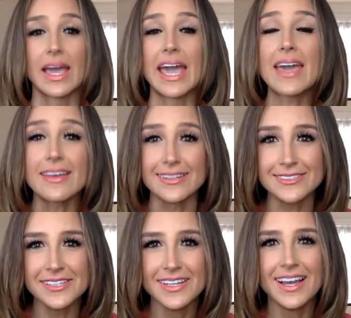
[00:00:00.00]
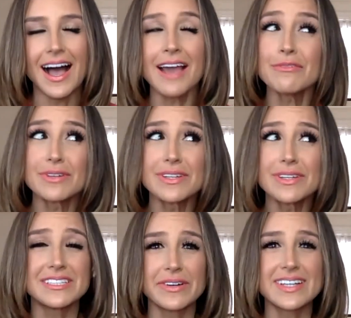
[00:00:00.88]
And I
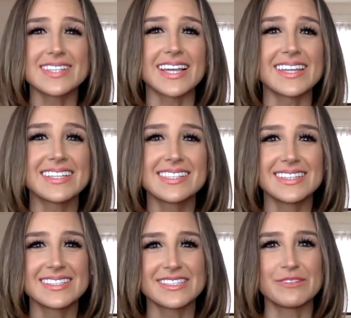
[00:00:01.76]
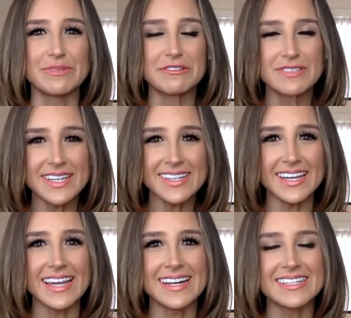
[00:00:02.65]
really do it because I like to listen to
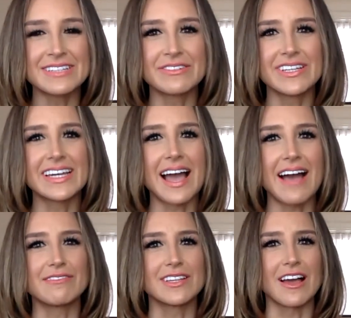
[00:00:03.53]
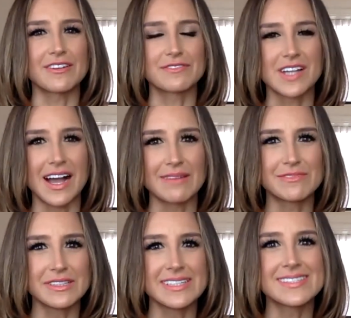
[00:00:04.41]
music, and I didn't really have a lot of
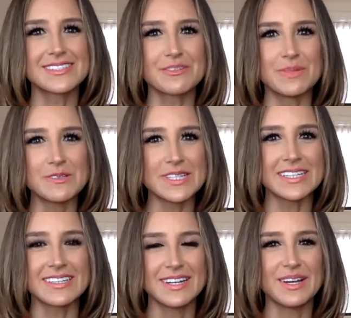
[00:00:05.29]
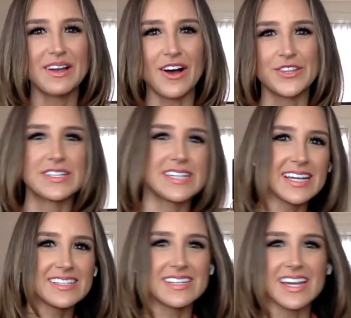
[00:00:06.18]
time to listen to music on the
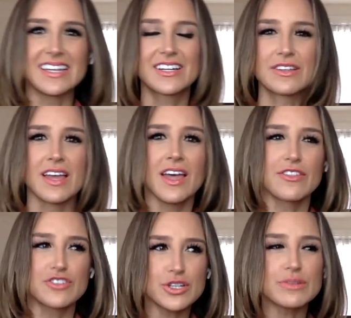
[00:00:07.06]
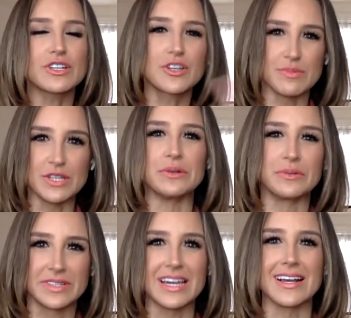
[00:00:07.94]
day-to-day. -day sure, the
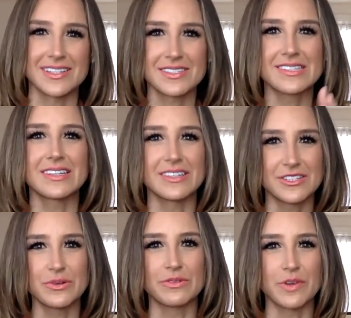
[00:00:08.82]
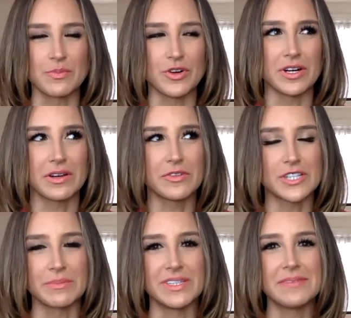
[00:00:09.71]
commute, yes, to and from work,
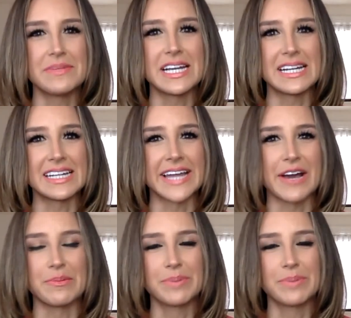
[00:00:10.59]
which I'm eliminating now.